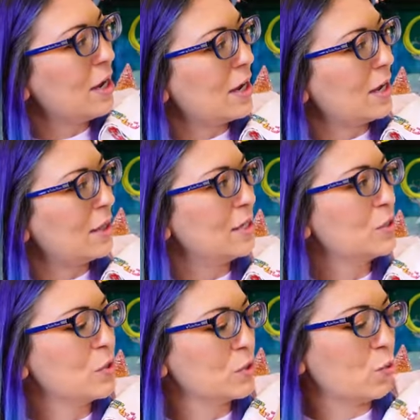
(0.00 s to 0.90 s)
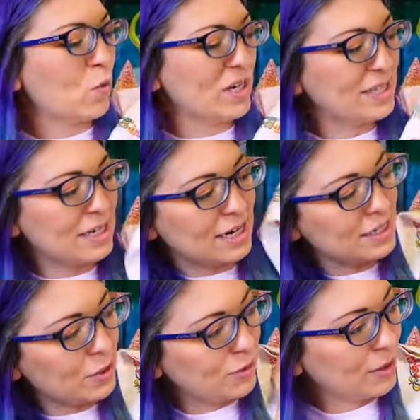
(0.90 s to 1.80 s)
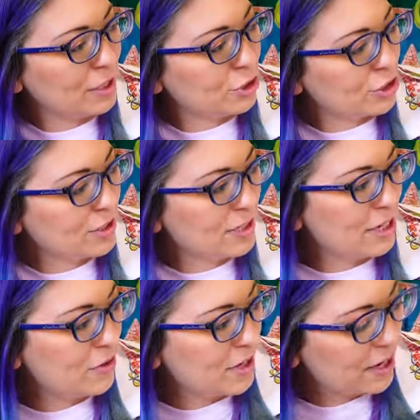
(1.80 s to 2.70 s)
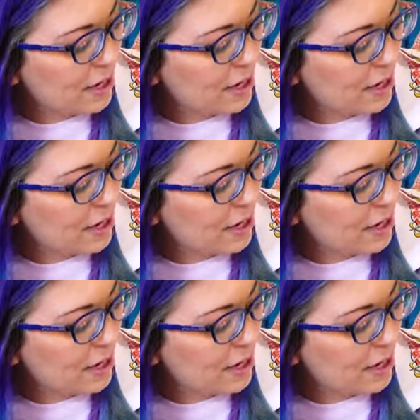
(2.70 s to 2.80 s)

Uh, this was a one size only shirt that you could